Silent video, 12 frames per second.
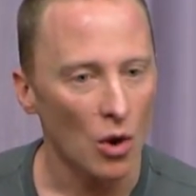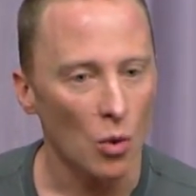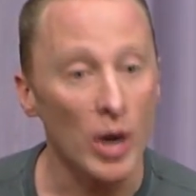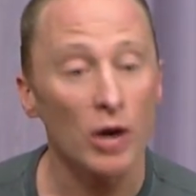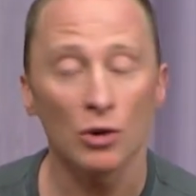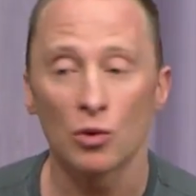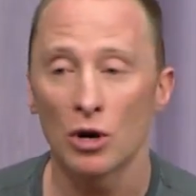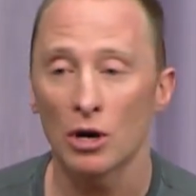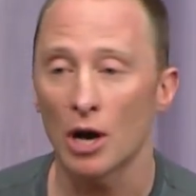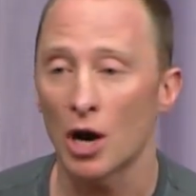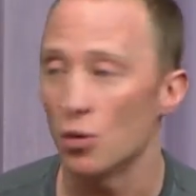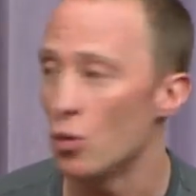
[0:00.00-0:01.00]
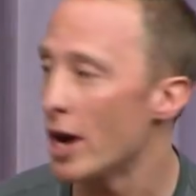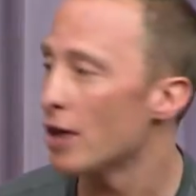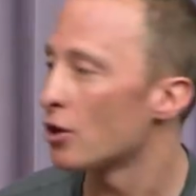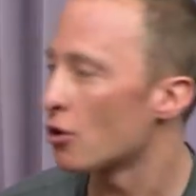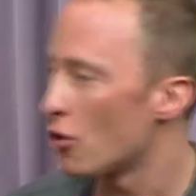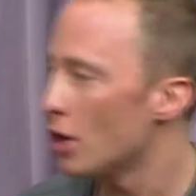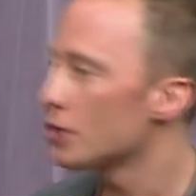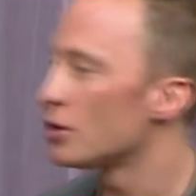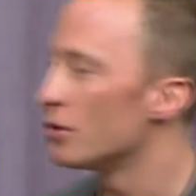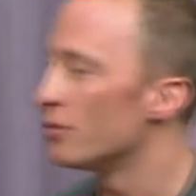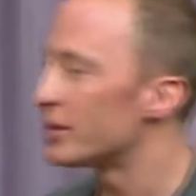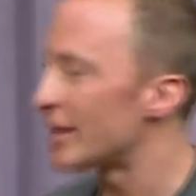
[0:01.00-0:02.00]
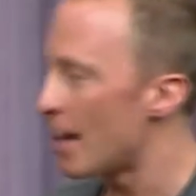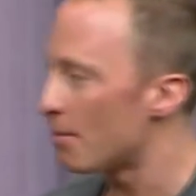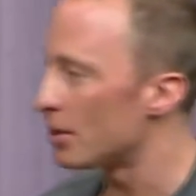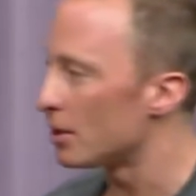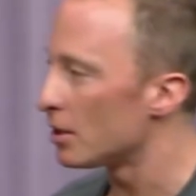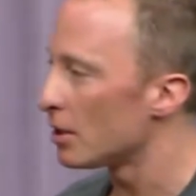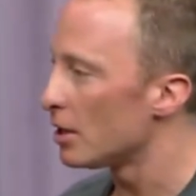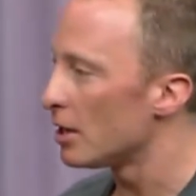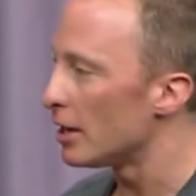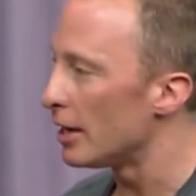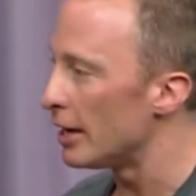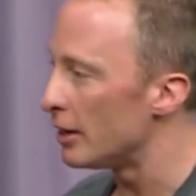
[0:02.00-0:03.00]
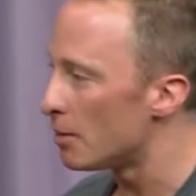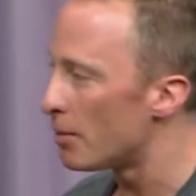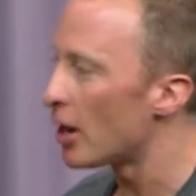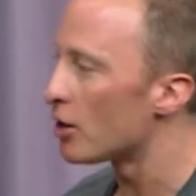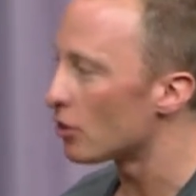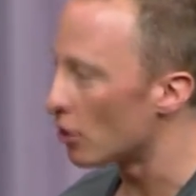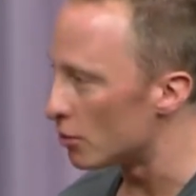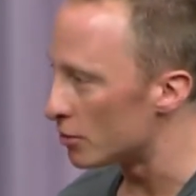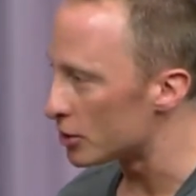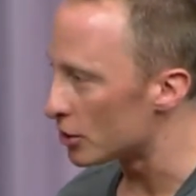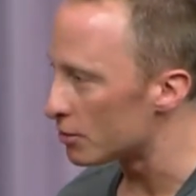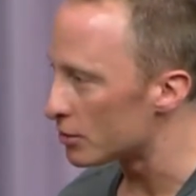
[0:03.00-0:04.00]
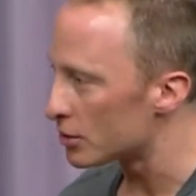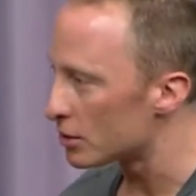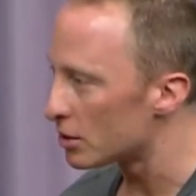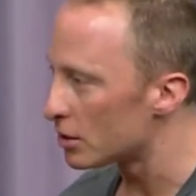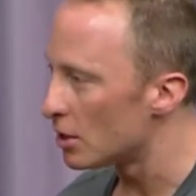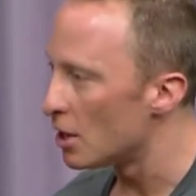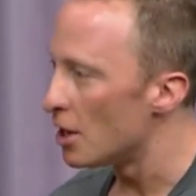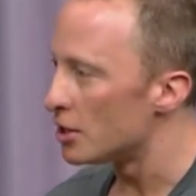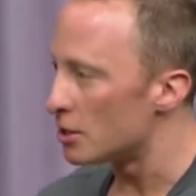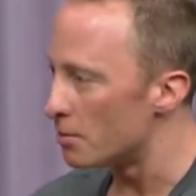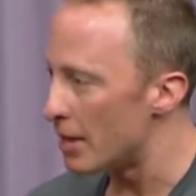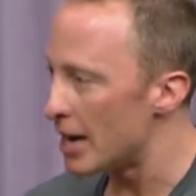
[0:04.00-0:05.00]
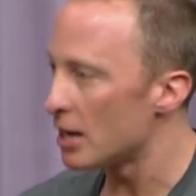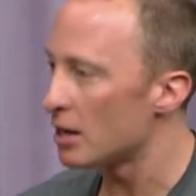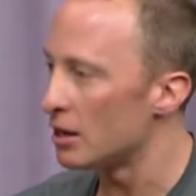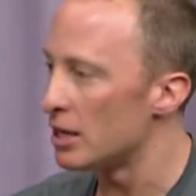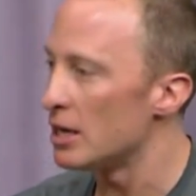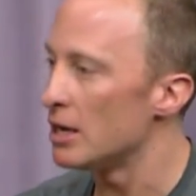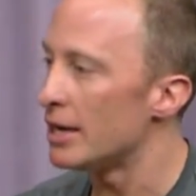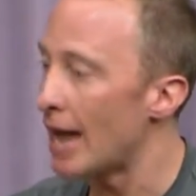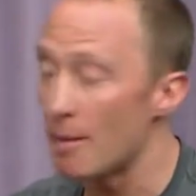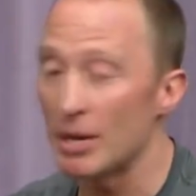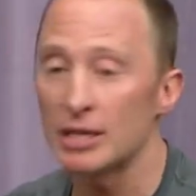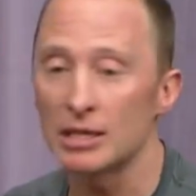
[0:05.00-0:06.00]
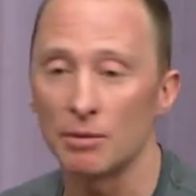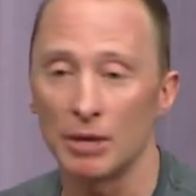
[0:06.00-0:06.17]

we could work out where the crossovers happened in the parent chromosomes to make the gametes that